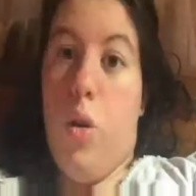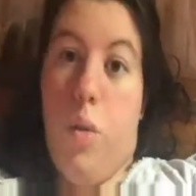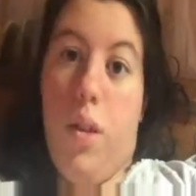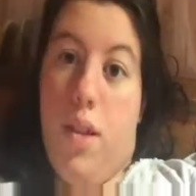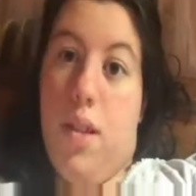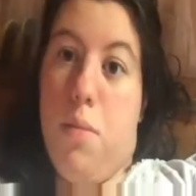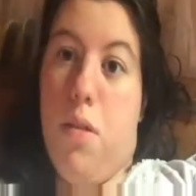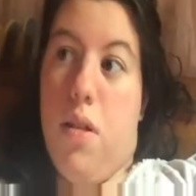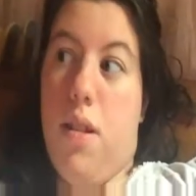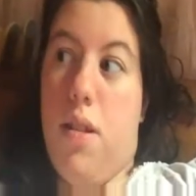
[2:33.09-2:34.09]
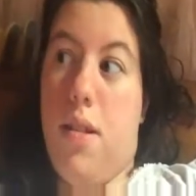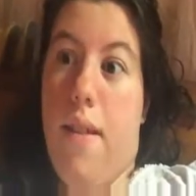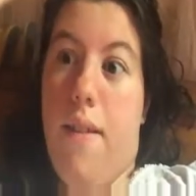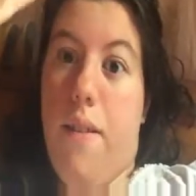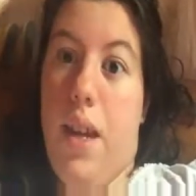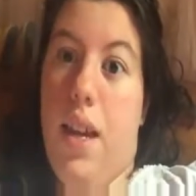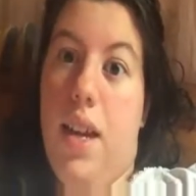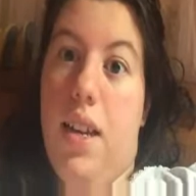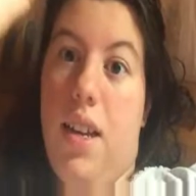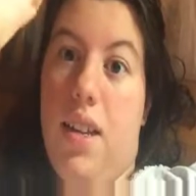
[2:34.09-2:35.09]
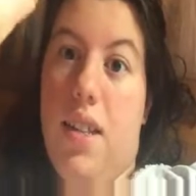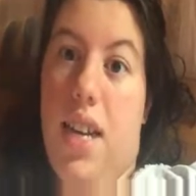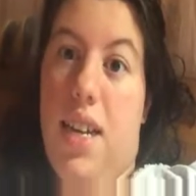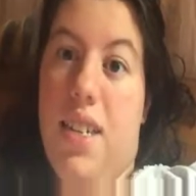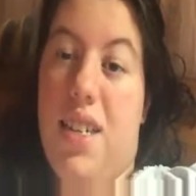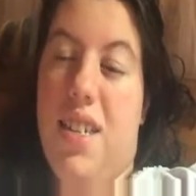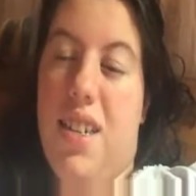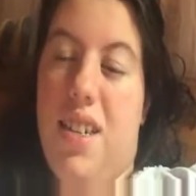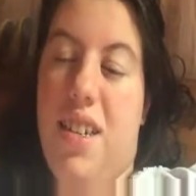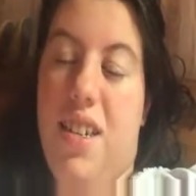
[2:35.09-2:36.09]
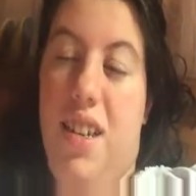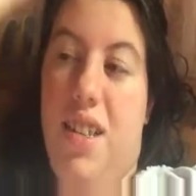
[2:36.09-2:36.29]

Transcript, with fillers: go read this book. It's fantastic.